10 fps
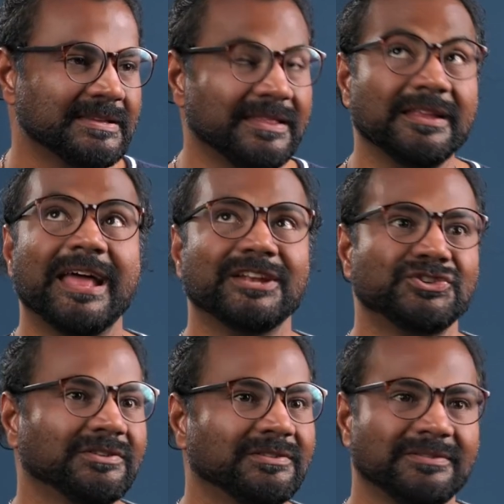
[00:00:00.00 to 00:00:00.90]
and the
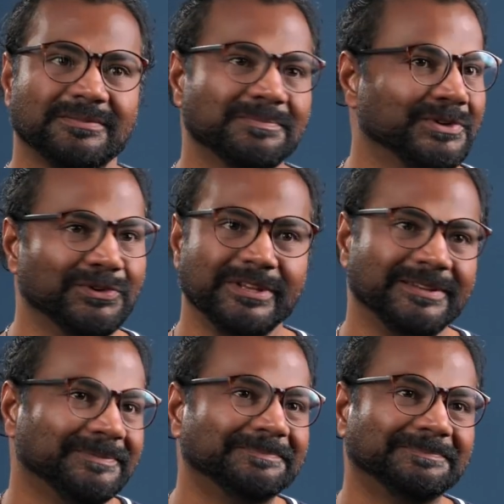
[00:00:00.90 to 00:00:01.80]
natural
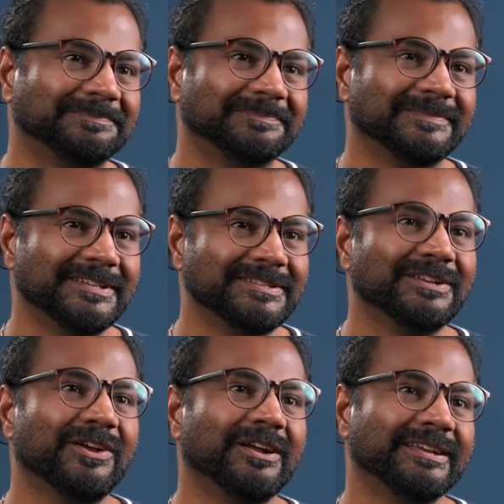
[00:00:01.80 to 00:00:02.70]
beauty. There's a
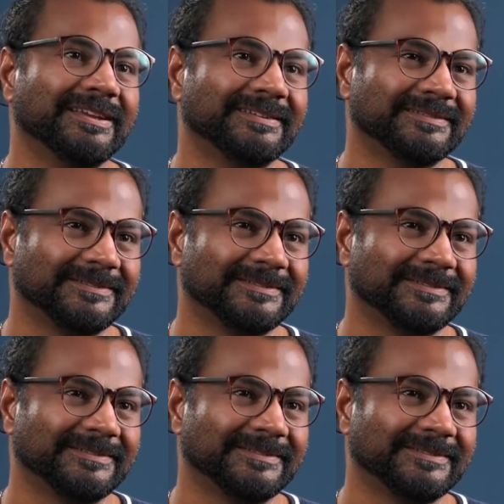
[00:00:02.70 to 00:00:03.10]
lot here.